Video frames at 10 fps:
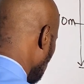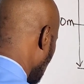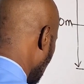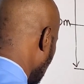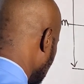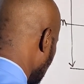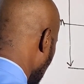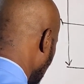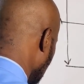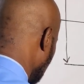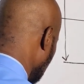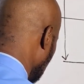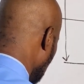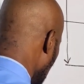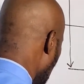to kinetic
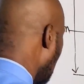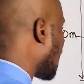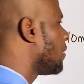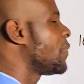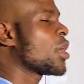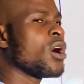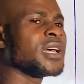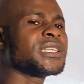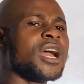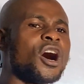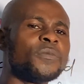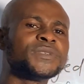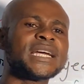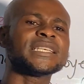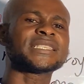energy, and because the
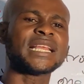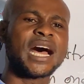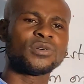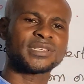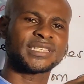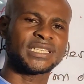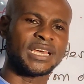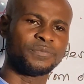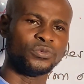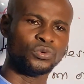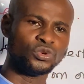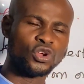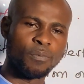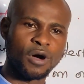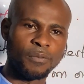object is now stable,
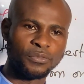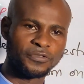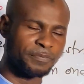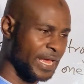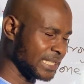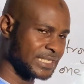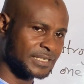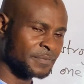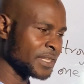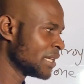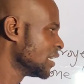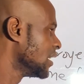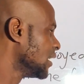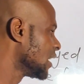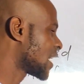no more movement,
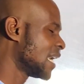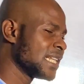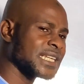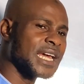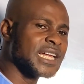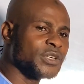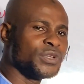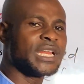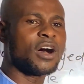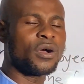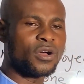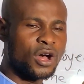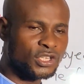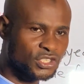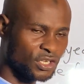the kinetic energy will now
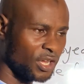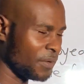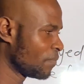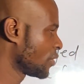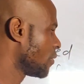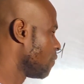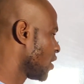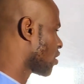also be